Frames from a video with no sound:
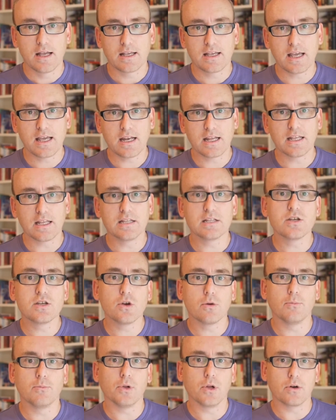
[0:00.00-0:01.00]
getting into
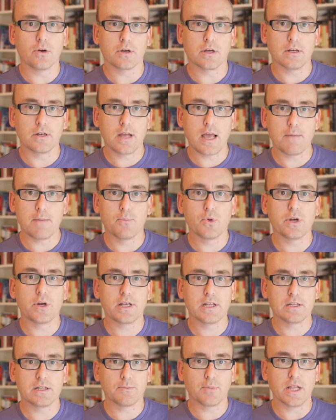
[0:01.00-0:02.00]
your blog and
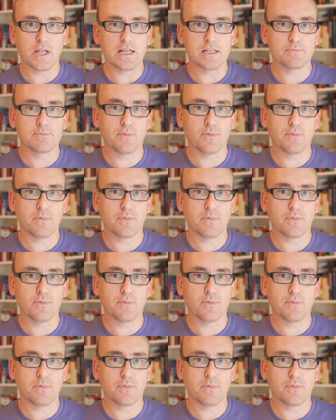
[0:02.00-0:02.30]
putting into place